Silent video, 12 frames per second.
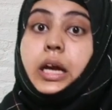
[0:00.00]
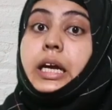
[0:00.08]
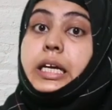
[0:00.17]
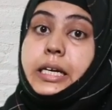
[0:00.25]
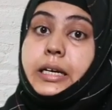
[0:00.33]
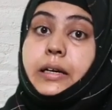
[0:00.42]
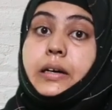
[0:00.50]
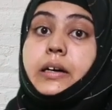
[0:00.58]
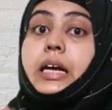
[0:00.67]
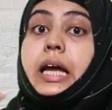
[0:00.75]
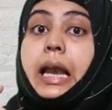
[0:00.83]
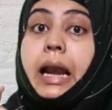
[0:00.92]

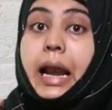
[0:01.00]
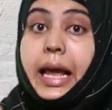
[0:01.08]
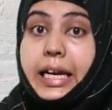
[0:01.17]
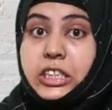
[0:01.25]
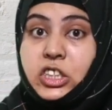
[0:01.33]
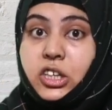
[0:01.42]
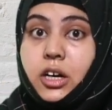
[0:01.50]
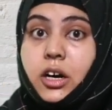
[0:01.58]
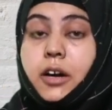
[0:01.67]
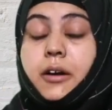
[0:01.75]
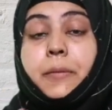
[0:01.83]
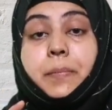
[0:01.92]
here
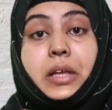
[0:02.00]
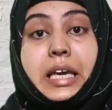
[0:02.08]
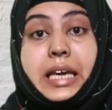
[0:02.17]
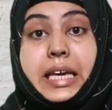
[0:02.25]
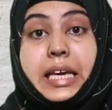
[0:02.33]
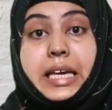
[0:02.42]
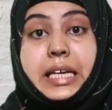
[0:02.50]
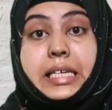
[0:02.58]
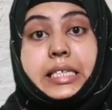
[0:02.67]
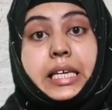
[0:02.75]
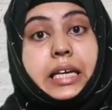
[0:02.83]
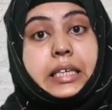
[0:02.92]
lecture
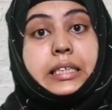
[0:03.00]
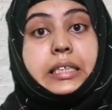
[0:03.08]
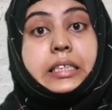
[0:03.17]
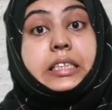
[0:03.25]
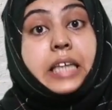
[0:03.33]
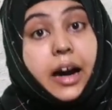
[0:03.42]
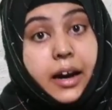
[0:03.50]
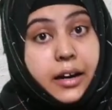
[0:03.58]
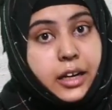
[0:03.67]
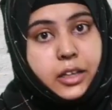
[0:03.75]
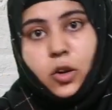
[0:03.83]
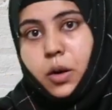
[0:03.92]
is the
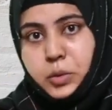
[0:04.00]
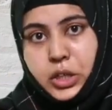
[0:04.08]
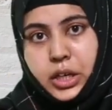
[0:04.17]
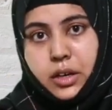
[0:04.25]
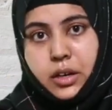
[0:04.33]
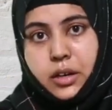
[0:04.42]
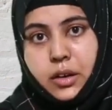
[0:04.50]
direct object,